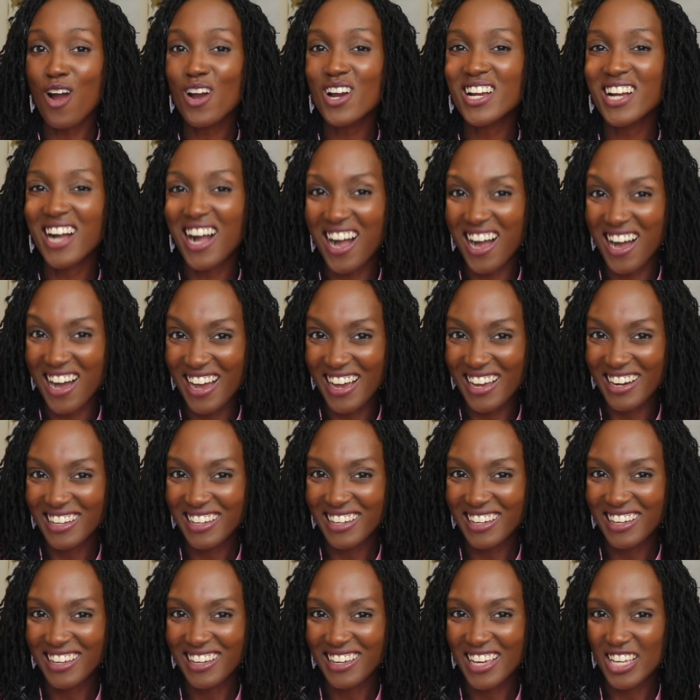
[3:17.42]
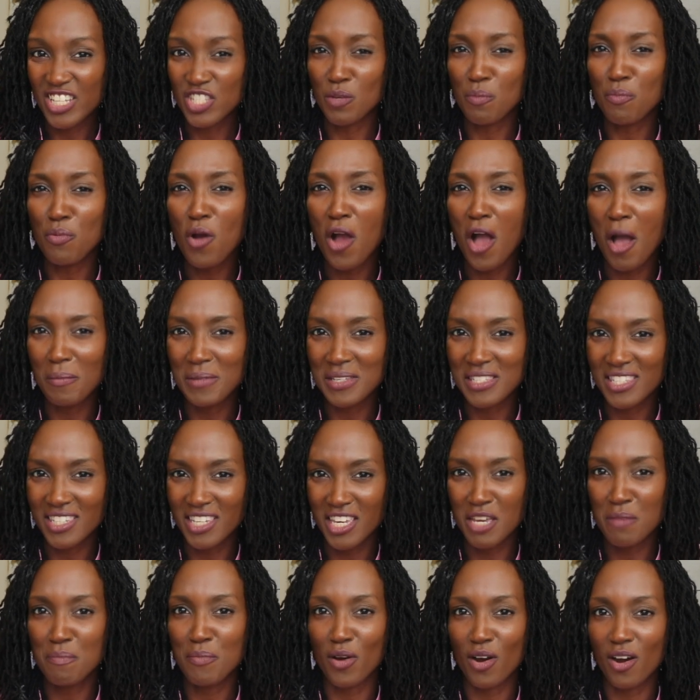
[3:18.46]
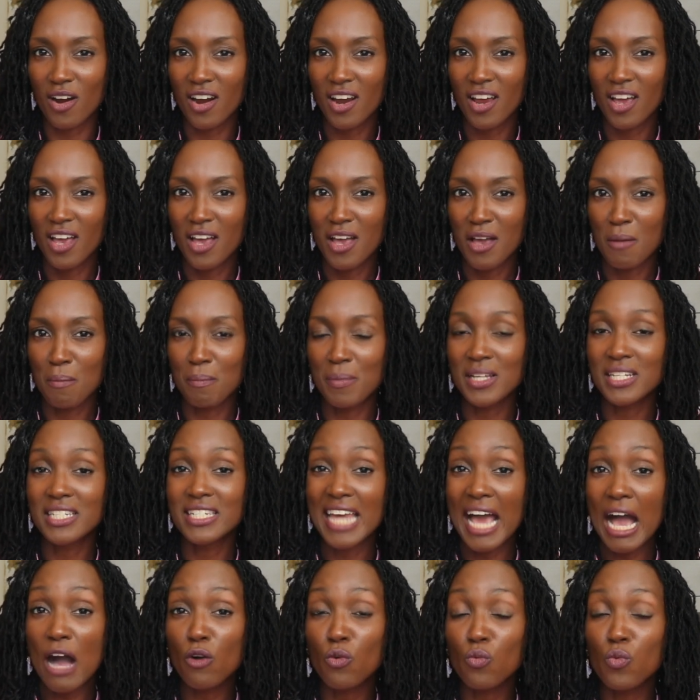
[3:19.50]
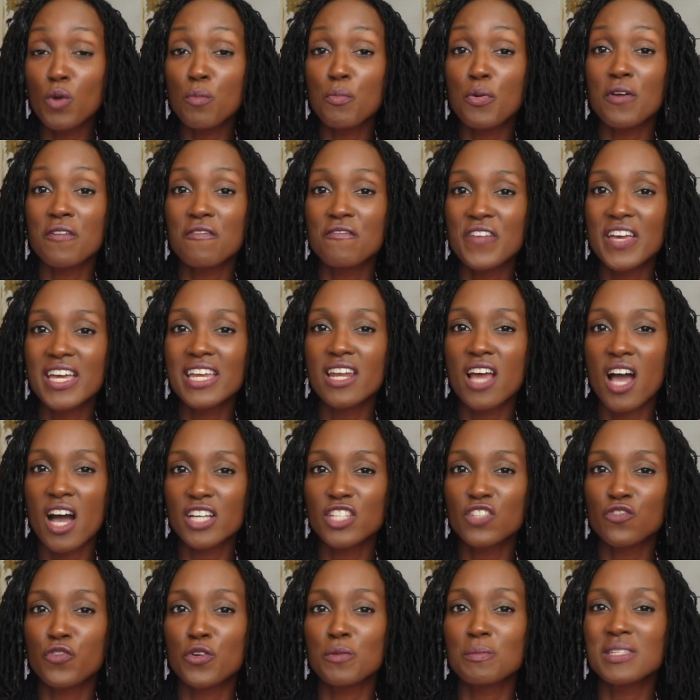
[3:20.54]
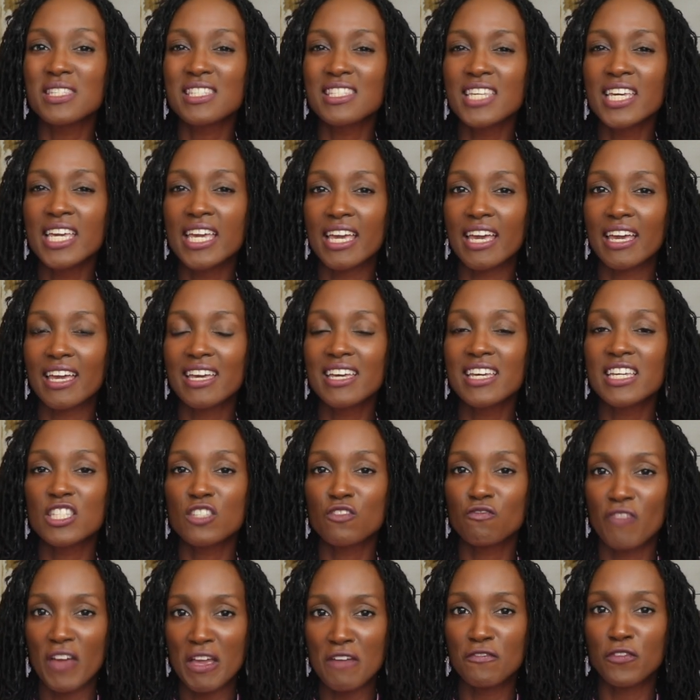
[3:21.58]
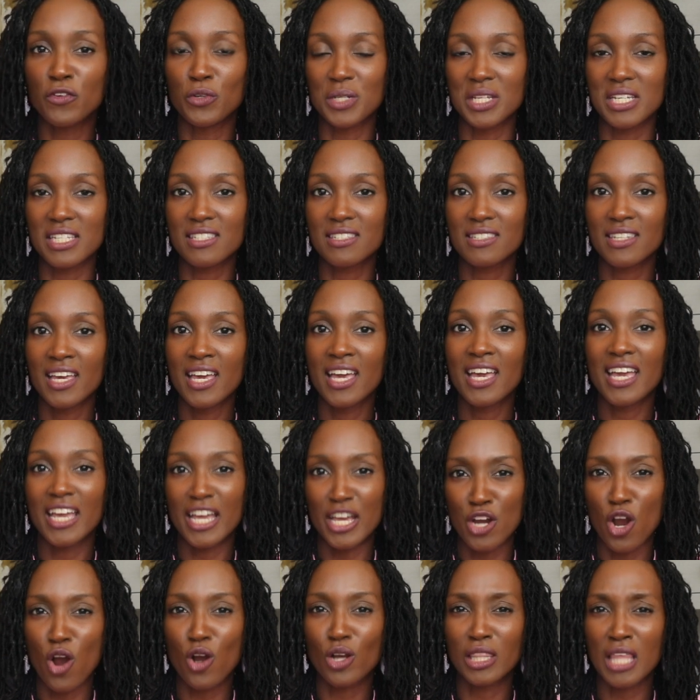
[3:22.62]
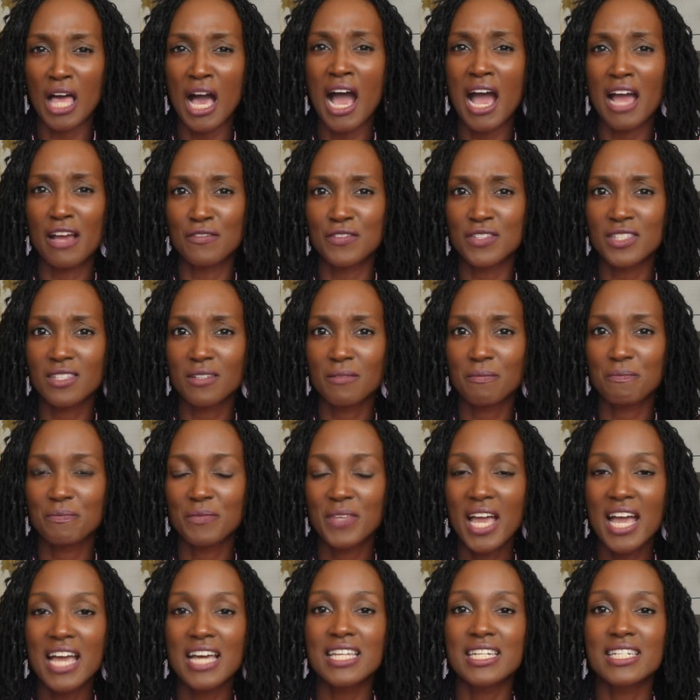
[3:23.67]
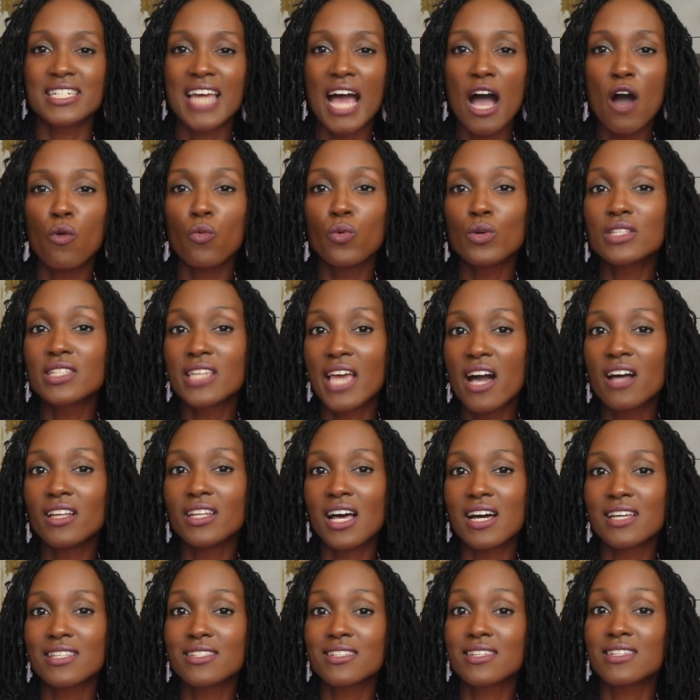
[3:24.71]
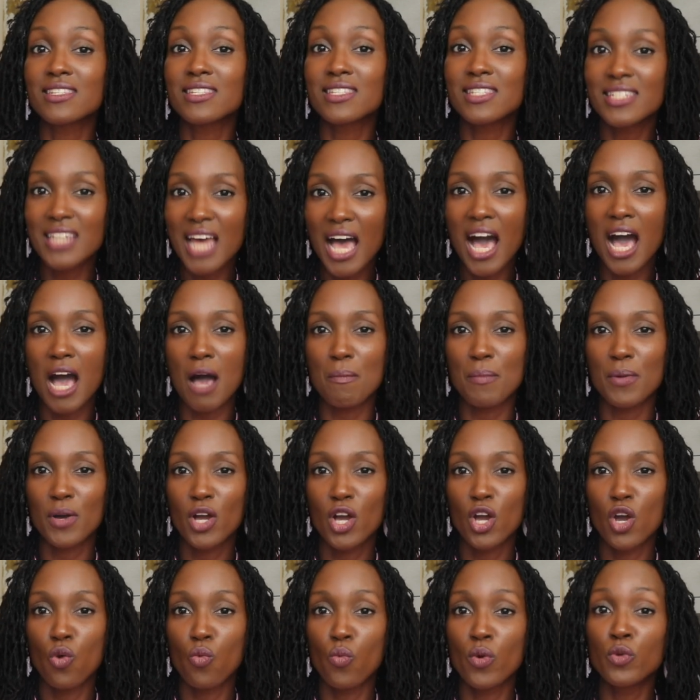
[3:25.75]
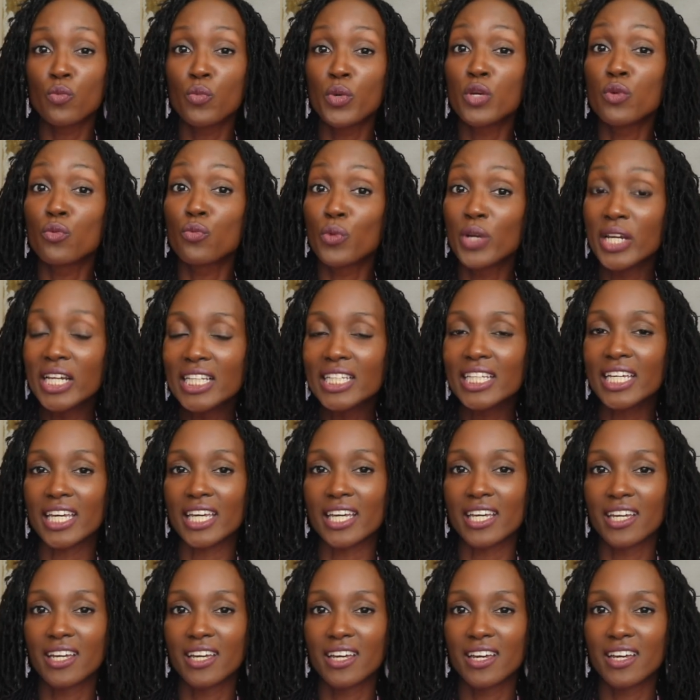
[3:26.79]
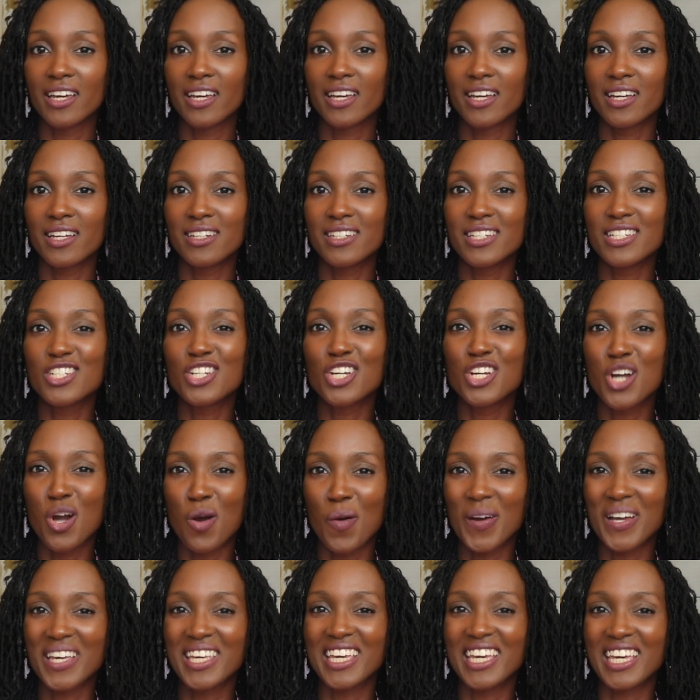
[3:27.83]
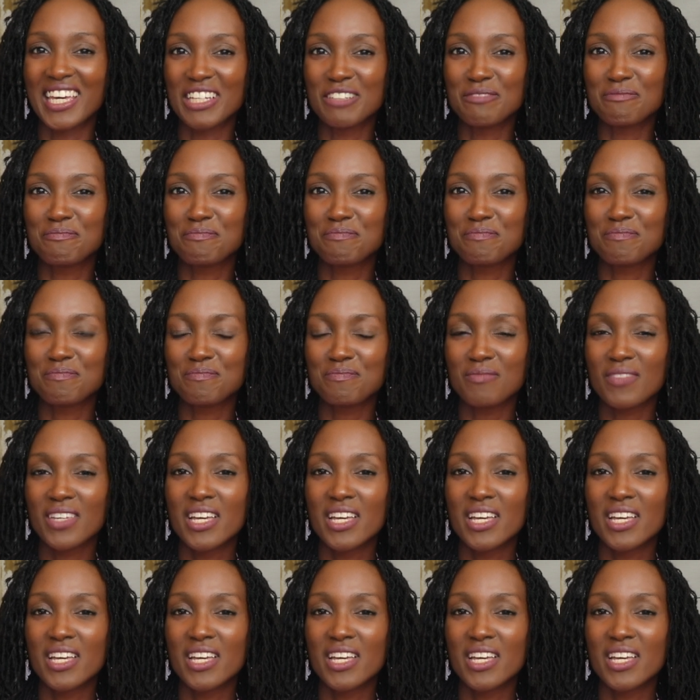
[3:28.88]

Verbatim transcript: Our God is a promise keeper, but doubt will prevent us from seeing his faithfulness in our lives. Doubt will tell us to stop when we really need to go again.